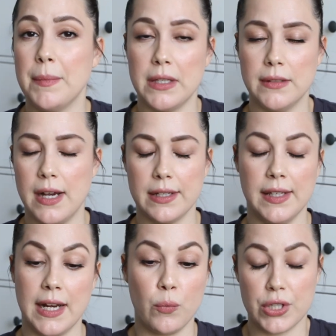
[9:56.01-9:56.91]
I'm not knocking
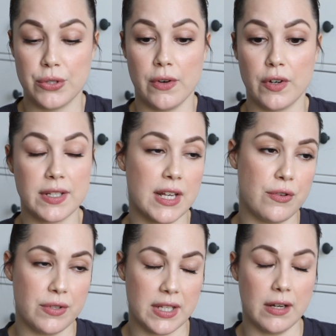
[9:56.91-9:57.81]
that whatsoever because I
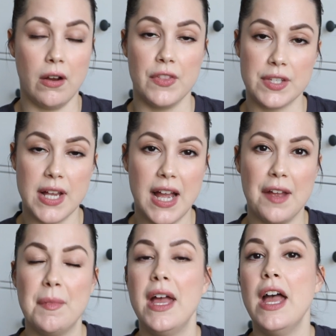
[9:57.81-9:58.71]
use it all the
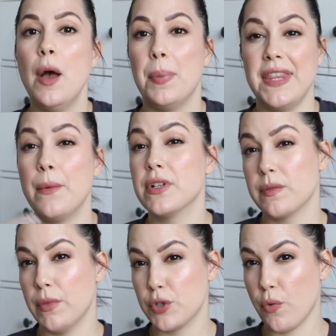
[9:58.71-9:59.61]
time, but that
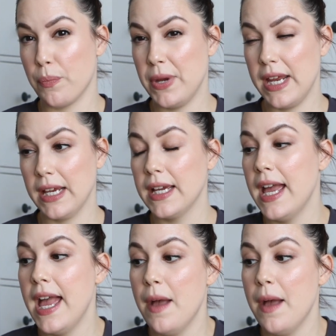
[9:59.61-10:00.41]
one's much more pink.